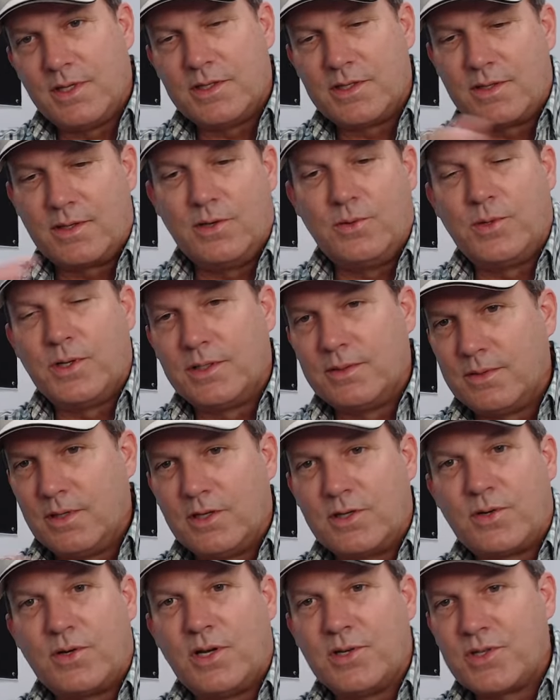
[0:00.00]
it's going
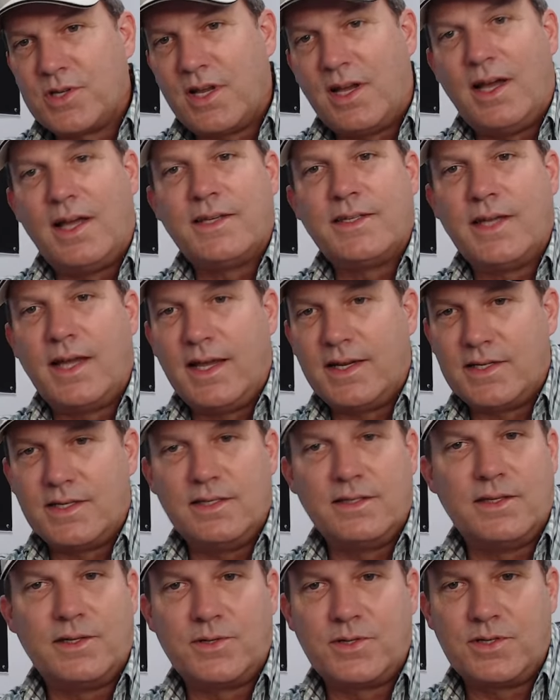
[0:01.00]
across contacts
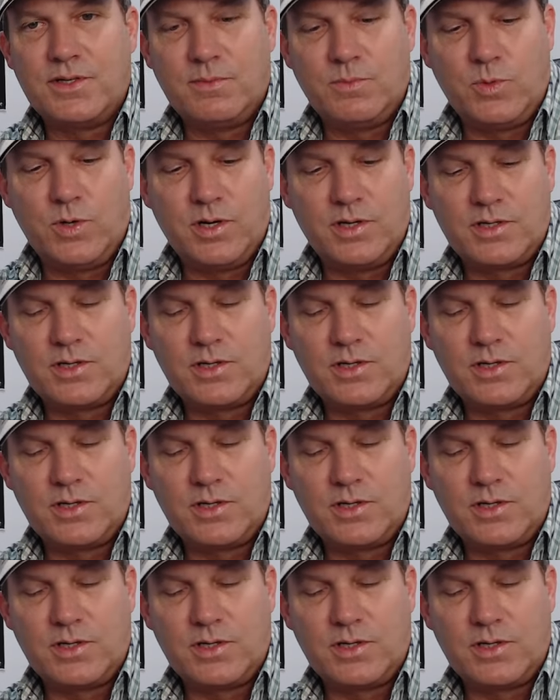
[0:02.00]
in there somewhere.